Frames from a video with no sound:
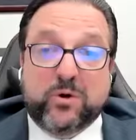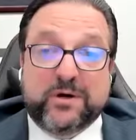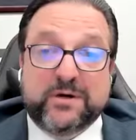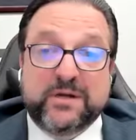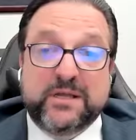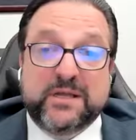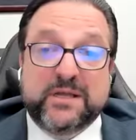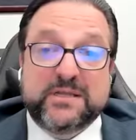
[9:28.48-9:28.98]

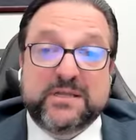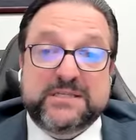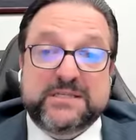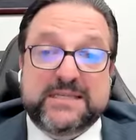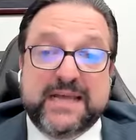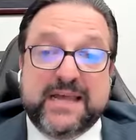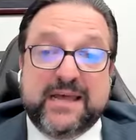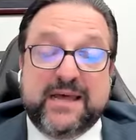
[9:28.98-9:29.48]
Court
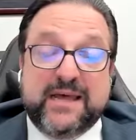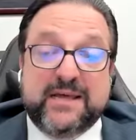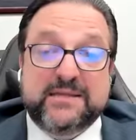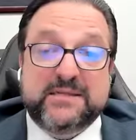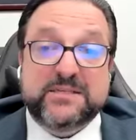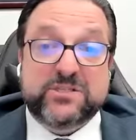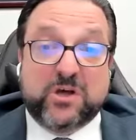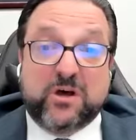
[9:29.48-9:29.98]

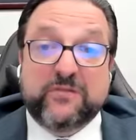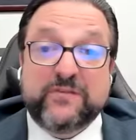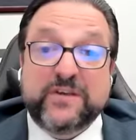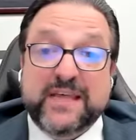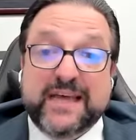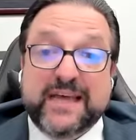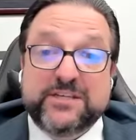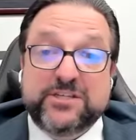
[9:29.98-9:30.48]

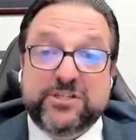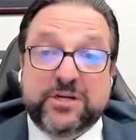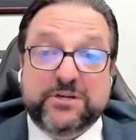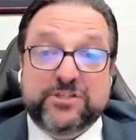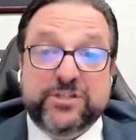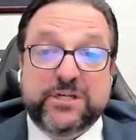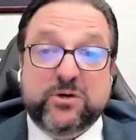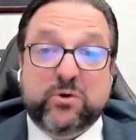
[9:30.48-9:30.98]
dissolving that
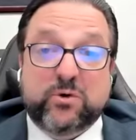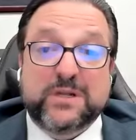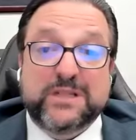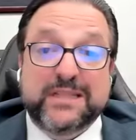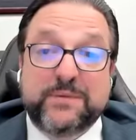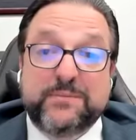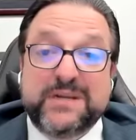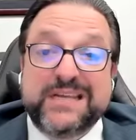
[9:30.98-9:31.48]
injunction
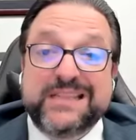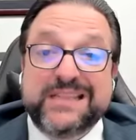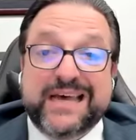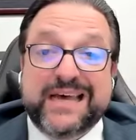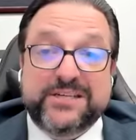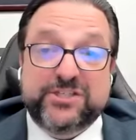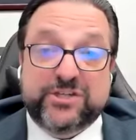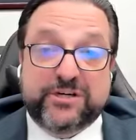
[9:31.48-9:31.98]
or
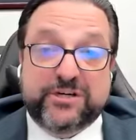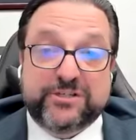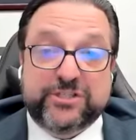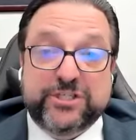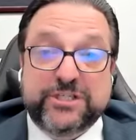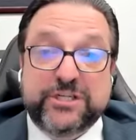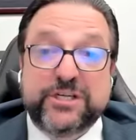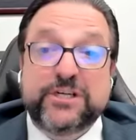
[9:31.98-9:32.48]
limiting that
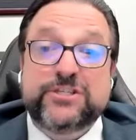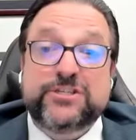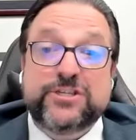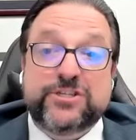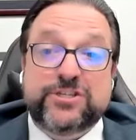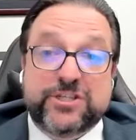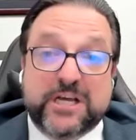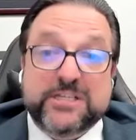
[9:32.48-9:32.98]
injunction
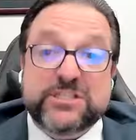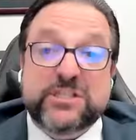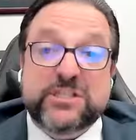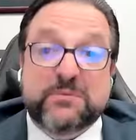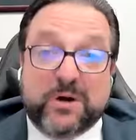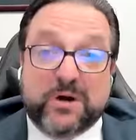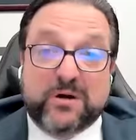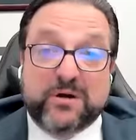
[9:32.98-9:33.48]
to
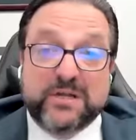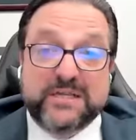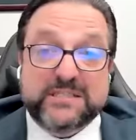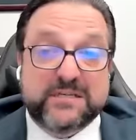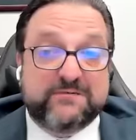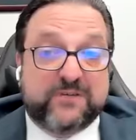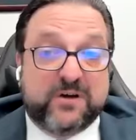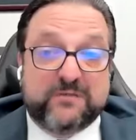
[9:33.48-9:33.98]
just the
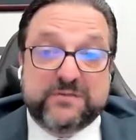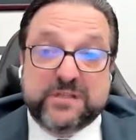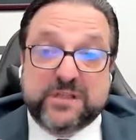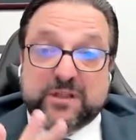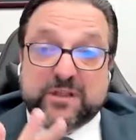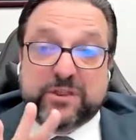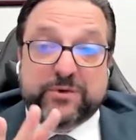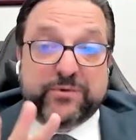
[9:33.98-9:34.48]
parties
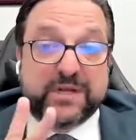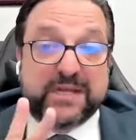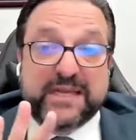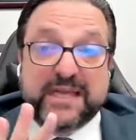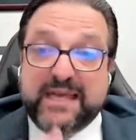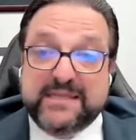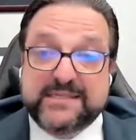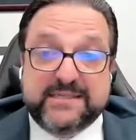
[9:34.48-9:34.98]
involved in the
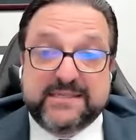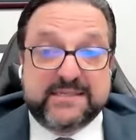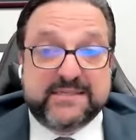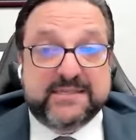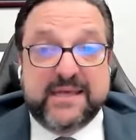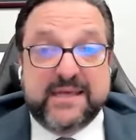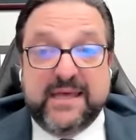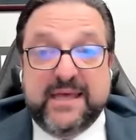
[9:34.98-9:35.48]
three
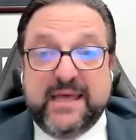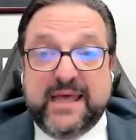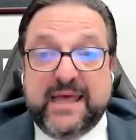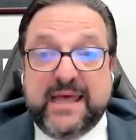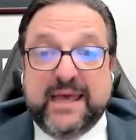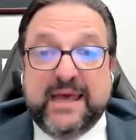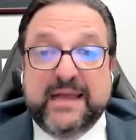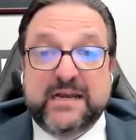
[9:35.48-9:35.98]
cases
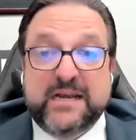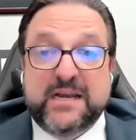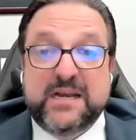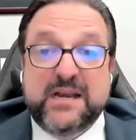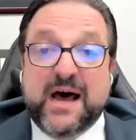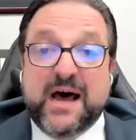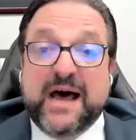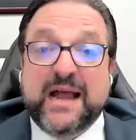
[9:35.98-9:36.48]

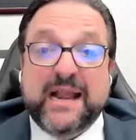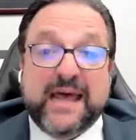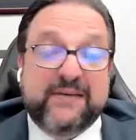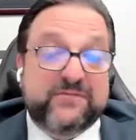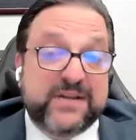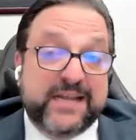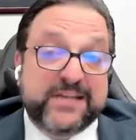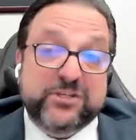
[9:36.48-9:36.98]
and not
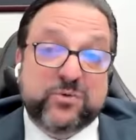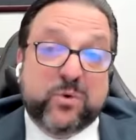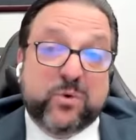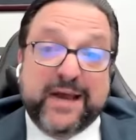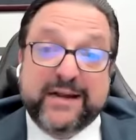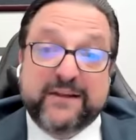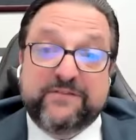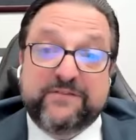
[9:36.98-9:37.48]
have
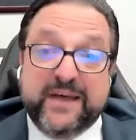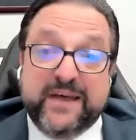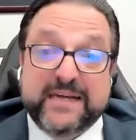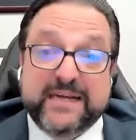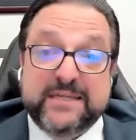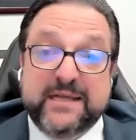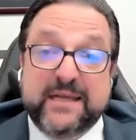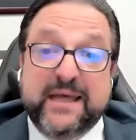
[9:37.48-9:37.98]
nationwide
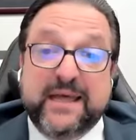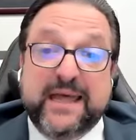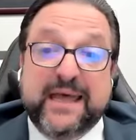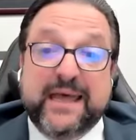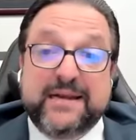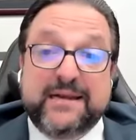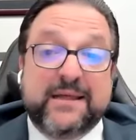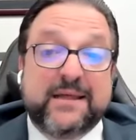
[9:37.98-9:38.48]
effect.
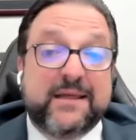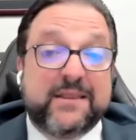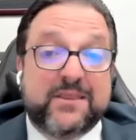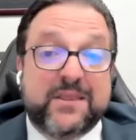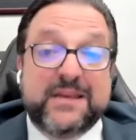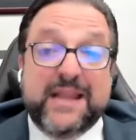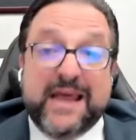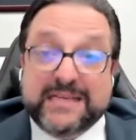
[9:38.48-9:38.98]
And
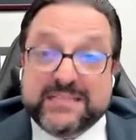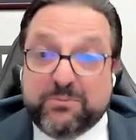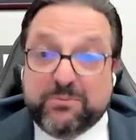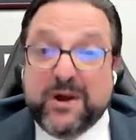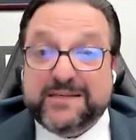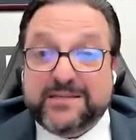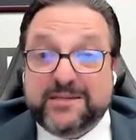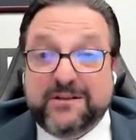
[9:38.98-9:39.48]
the
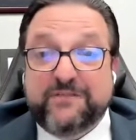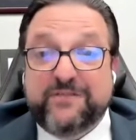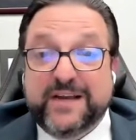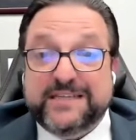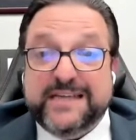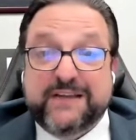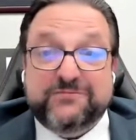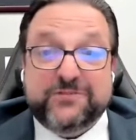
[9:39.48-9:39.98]
next practical
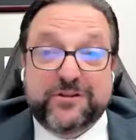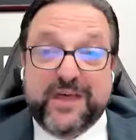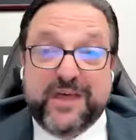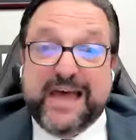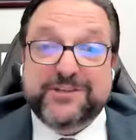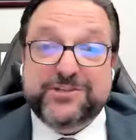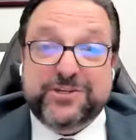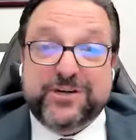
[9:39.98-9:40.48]
effect after
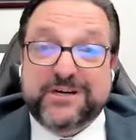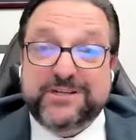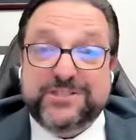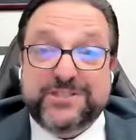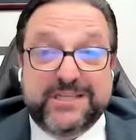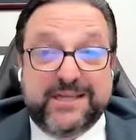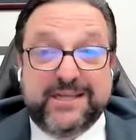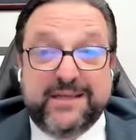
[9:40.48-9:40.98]
that is you're
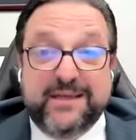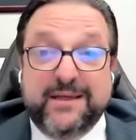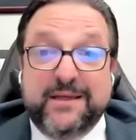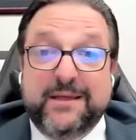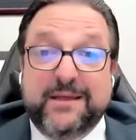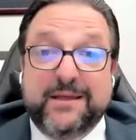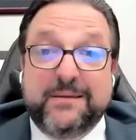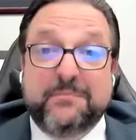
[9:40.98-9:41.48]
going to see